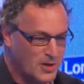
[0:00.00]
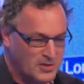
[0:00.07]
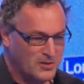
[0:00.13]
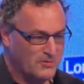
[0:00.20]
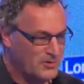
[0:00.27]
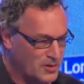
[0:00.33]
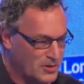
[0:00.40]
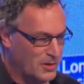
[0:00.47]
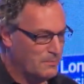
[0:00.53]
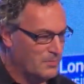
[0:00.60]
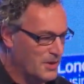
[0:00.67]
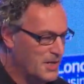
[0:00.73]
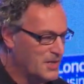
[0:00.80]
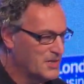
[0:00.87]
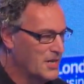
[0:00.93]
Lots of new
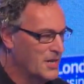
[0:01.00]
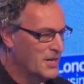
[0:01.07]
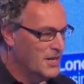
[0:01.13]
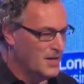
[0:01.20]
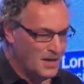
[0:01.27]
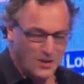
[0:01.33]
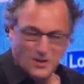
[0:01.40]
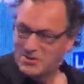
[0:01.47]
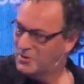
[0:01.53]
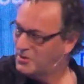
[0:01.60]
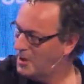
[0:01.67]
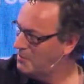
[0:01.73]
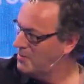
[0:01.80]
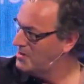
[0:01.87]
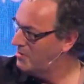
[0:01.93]
companies, lots of
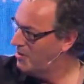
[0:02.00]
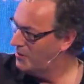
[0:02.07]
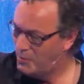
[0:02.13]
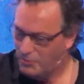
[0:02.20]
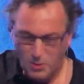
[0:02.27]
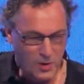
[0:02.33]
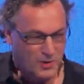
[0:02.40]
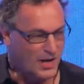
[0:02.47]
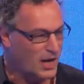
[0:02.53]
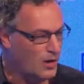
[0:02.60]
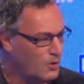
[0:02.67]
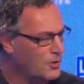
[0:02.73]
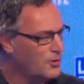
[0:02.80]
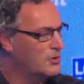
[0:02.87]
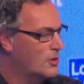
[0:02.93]
companies around the world are
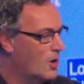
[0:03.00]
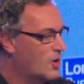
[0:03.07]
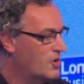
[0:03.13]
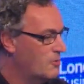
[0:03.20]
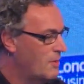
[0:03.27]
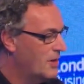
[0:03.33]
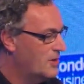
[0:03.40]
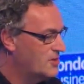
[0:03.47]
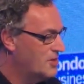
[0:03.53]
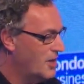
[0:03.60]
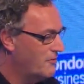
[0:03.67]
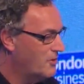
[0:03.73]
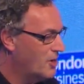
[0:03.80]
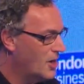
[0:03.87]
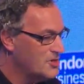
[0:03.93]
looking to automate to
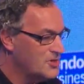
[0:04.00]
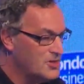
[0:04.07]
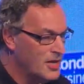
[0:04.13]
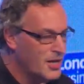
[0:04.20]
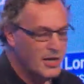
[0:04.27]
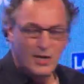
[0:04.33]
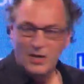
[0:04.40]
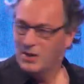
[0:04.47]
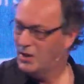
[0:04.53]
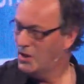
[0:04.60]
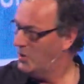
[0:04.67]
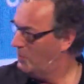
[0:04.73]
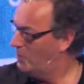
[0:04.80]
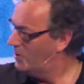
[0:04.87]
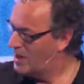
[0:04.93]
save costs
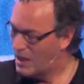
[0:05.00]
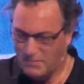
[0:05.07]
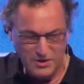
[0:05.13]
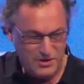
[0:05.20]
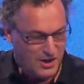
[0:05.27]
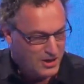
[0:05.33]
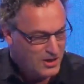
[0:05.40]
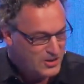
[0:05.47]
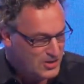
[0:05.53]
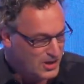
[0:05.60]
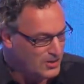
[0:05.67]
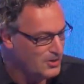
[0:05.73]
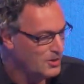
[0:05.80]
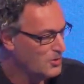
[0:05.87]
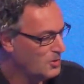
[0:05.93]
and to become
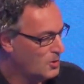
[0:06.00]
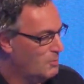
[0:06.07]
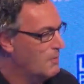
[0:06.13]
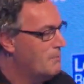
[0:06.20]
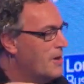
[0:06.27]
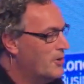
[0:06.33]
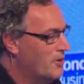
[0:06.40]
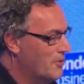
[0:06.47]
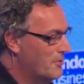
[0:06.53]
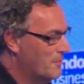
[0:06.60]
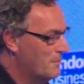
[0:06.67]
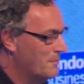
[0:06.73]
intelligent, to be better.